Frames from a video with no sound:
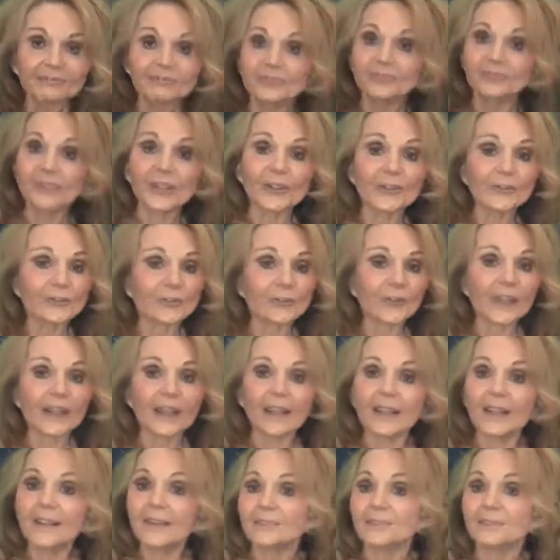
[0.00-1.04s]
feel
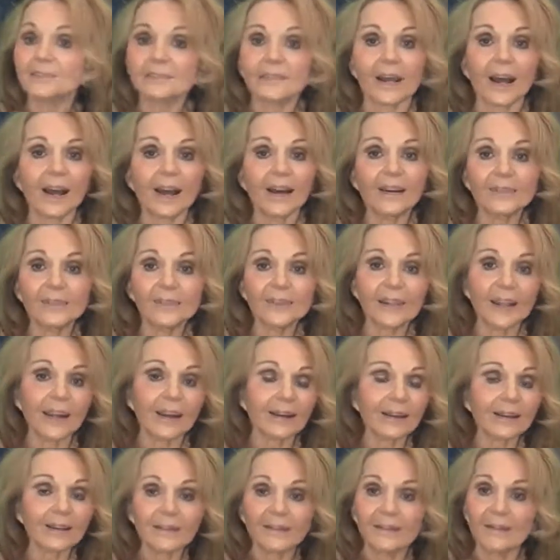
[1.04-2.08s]
free. I don't
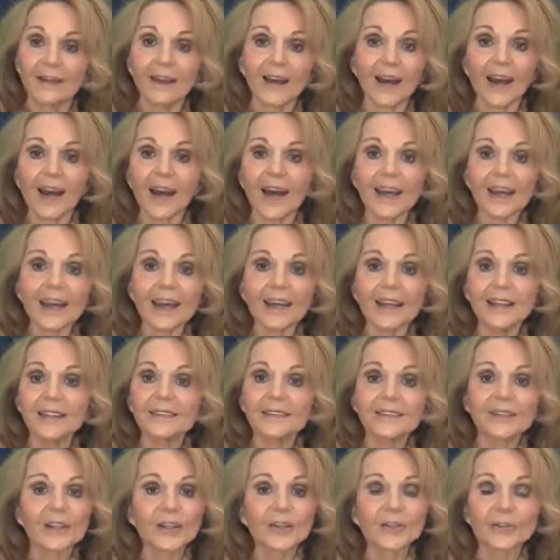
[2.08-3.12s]
care. I got
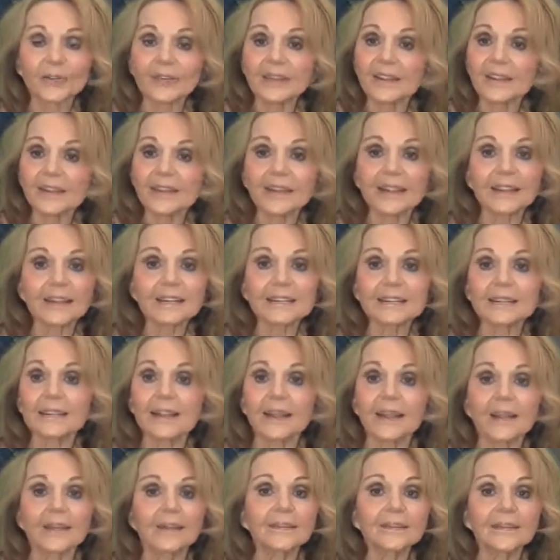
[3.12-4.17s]
real thick
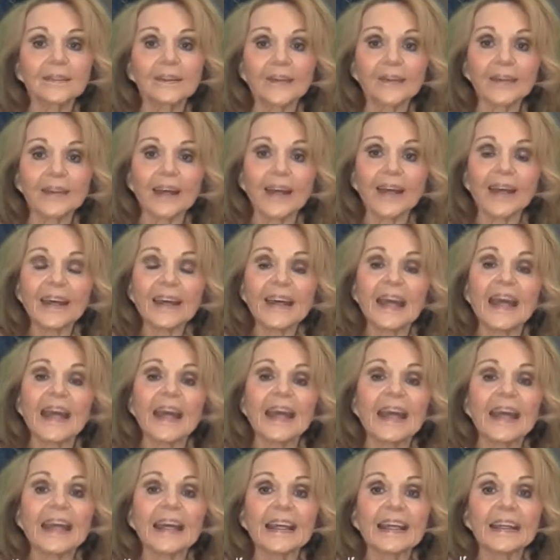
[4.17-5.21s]
skin, okay?
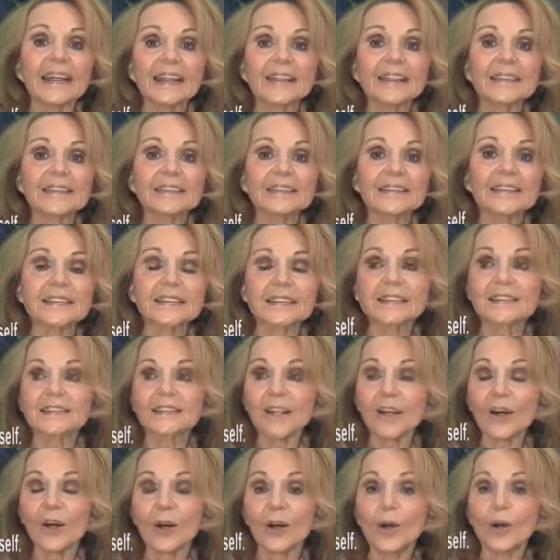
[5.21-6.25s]
And
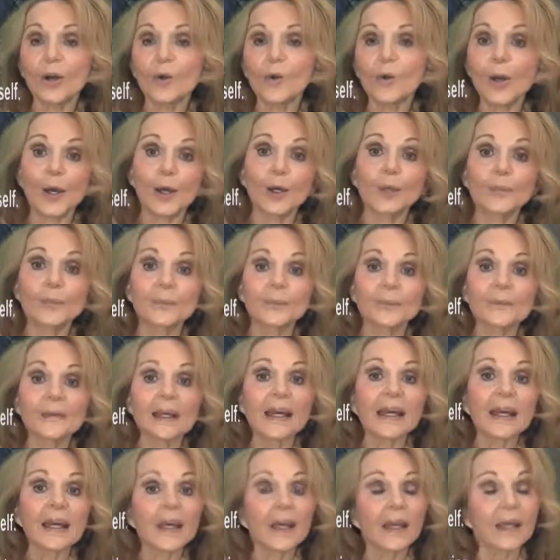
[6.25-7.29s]
so,
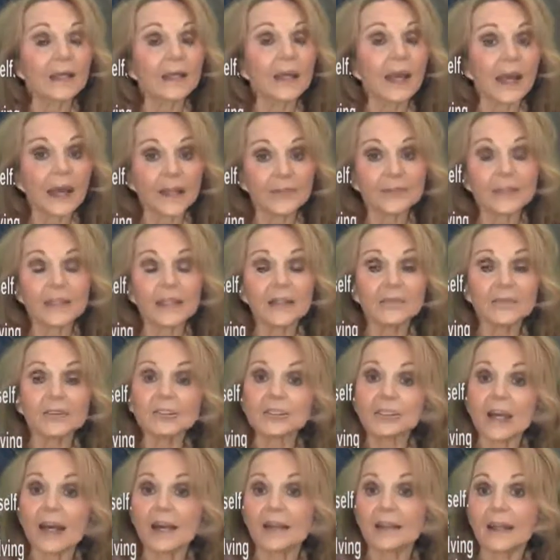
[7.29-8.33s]
and I have to give a
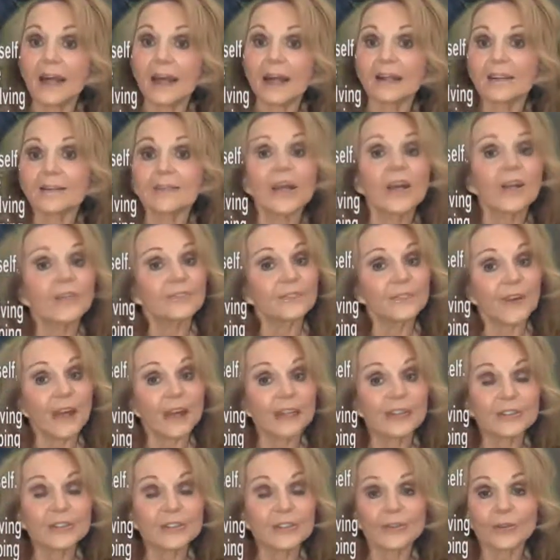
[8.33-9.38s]
shout out,
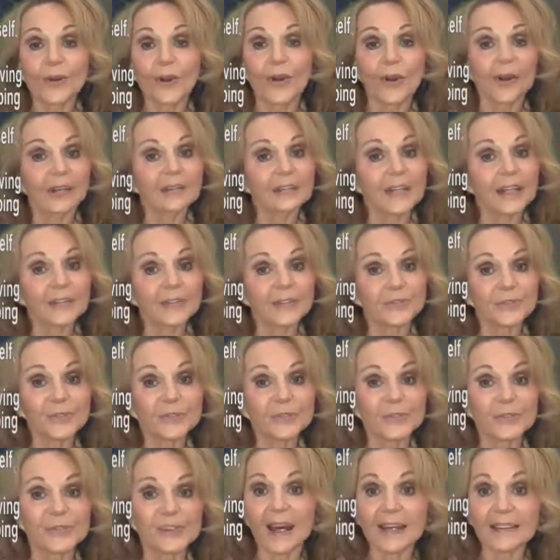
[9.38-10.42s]
Vegas Strong, that's for
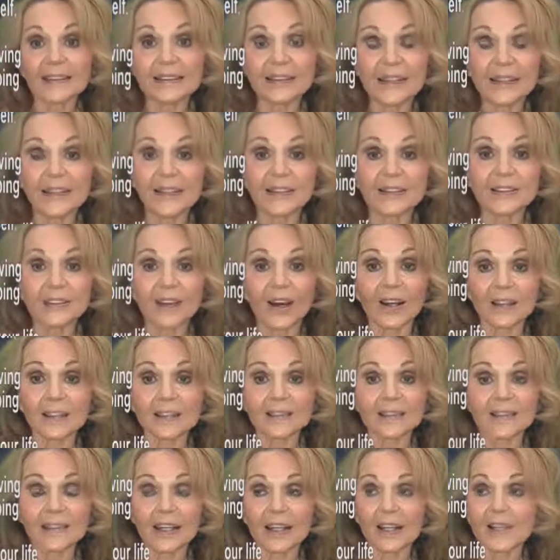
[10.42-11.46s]
sure. I think I
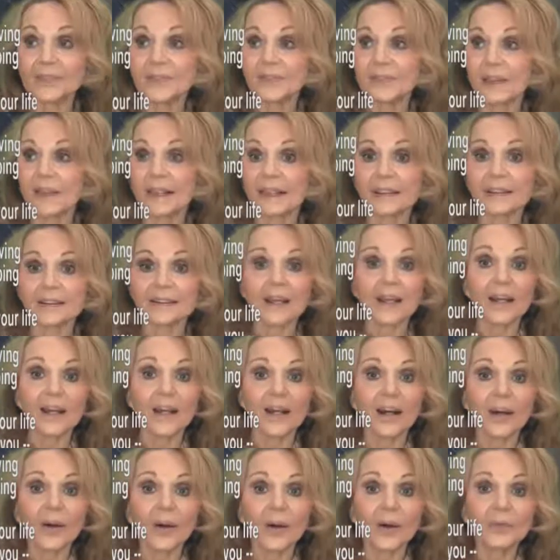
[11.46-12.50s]
talked enough, and
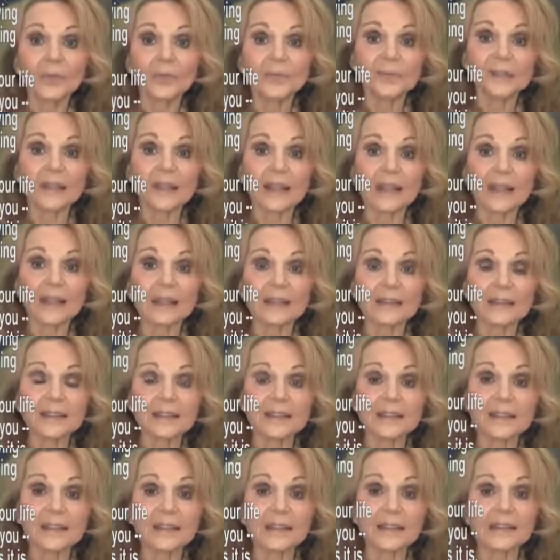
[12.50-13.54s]
hopefully I get
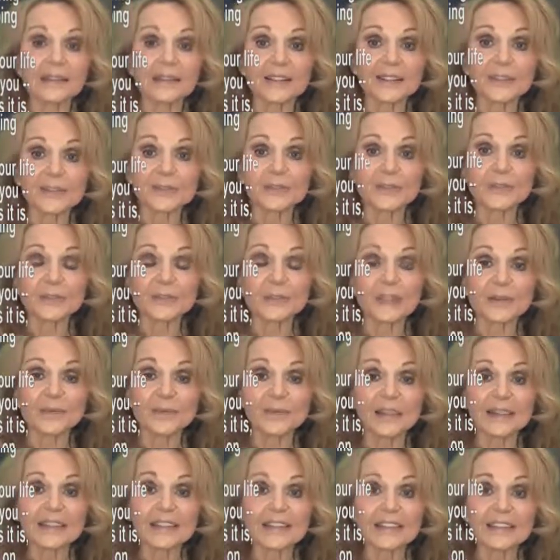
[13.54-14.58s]
this thing into the
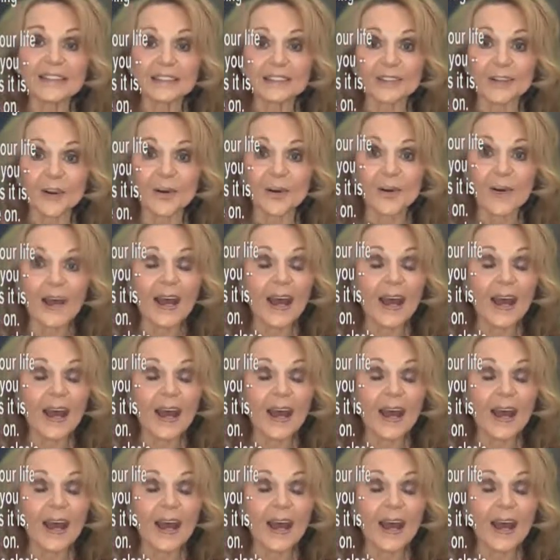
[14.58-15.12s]
15 minutes, so